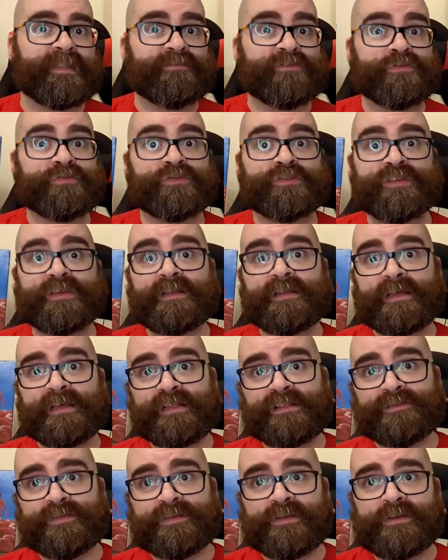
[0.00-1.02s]
If you did
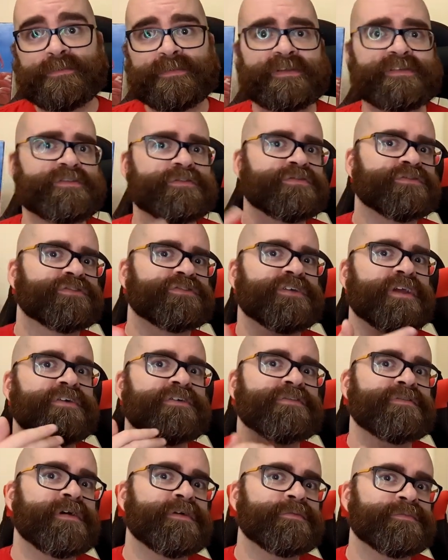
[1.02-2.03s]
like this video, please do
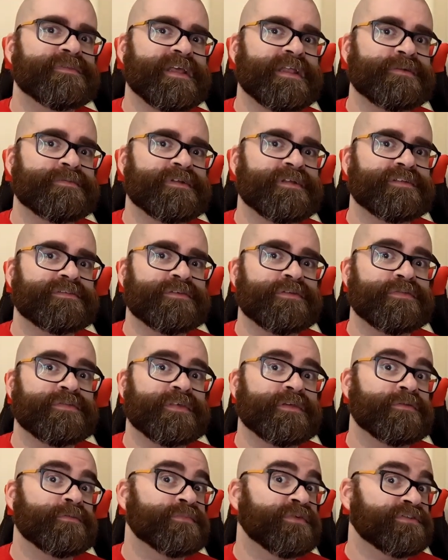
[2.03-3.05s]
share it around with anyone else you
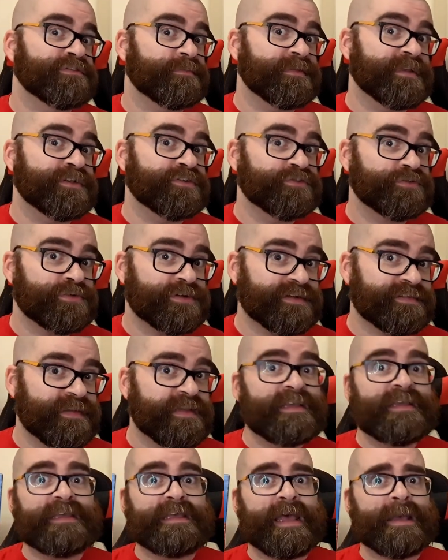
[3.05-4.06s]
think would possibly enjoy it,
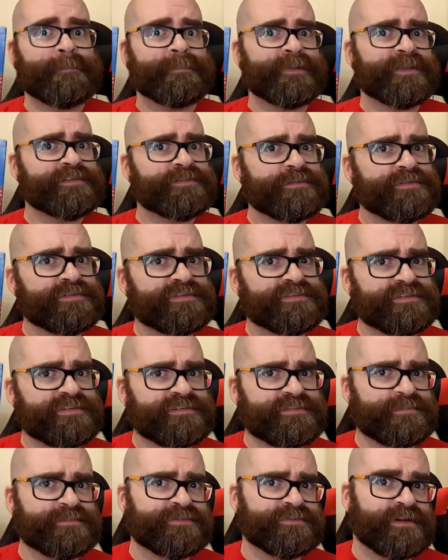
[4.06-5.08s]
and please do
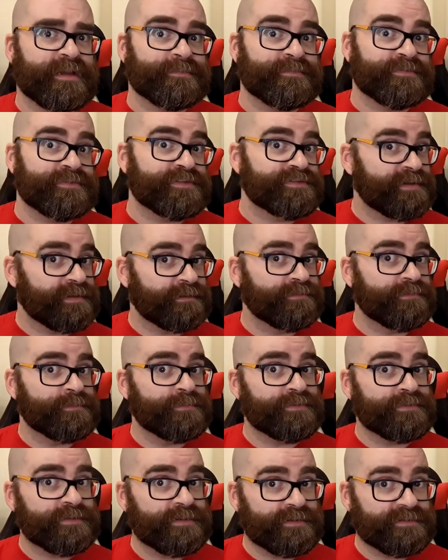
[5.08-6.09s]
consider subscribing to the channel for
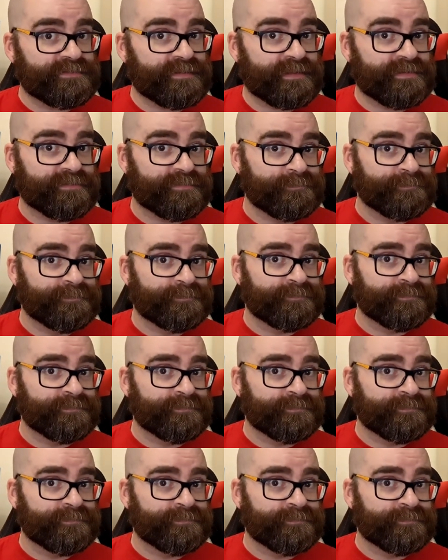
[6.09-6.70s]
more content.